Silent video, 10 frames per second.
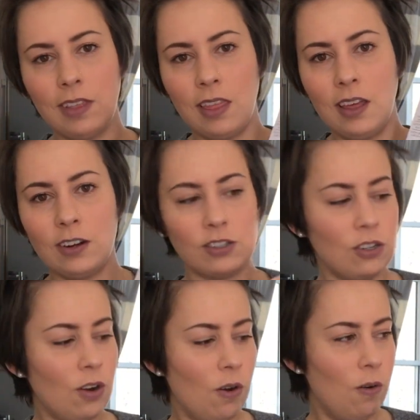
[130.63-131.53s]
there's
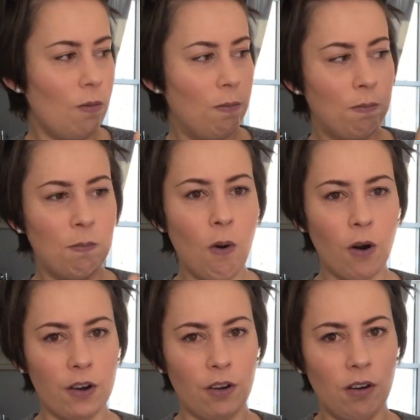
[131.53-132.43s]
no
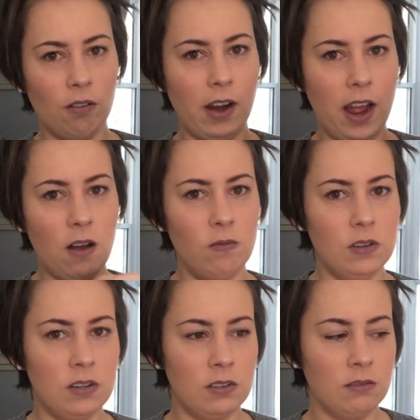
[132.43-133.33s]
border around